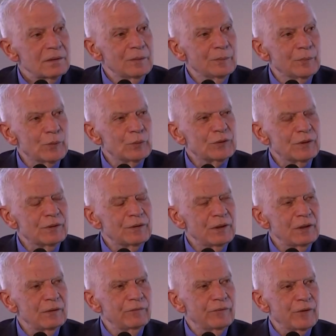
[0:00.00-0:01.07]
the important
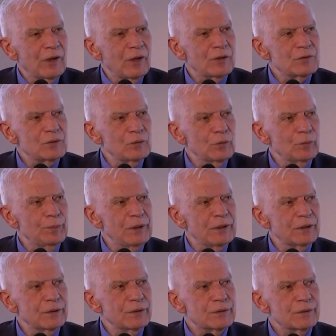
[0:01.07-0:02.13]
thing for us
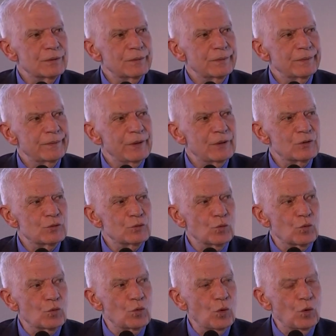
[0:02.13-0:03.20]
Europeans is
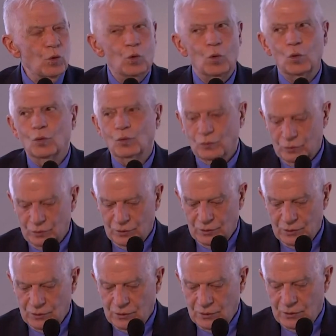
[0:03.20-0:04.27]
to call
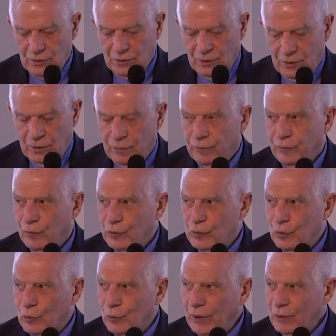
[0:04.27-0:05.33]
for
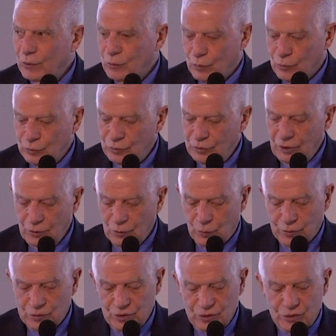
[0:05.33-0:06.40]
Ukraine to continue
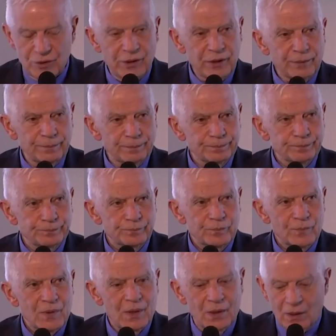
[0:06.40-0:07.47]
resisting.
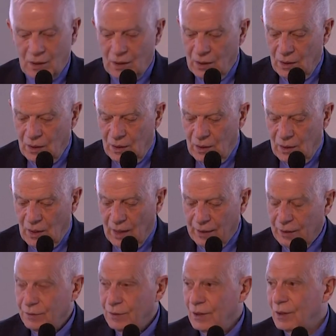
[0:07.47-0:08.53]

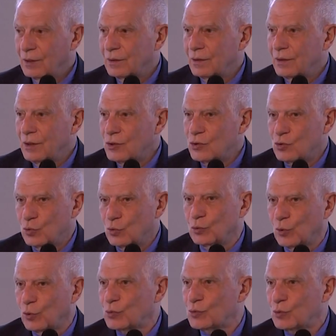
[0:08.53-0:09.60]
And I think this
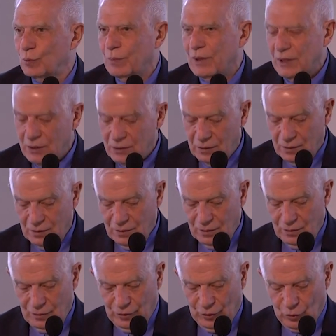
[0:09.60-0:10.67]
should also be
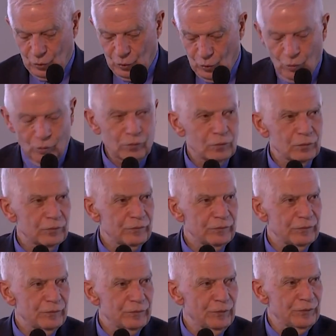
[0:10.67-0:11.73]
the call
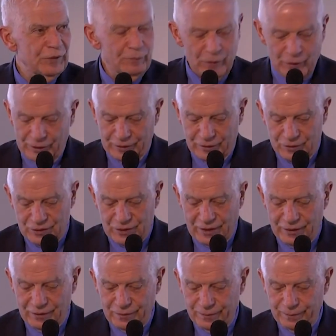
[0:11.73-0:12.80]
from the American
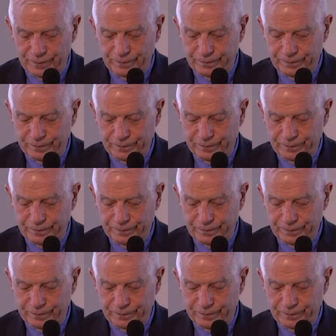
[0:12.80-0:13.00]
side.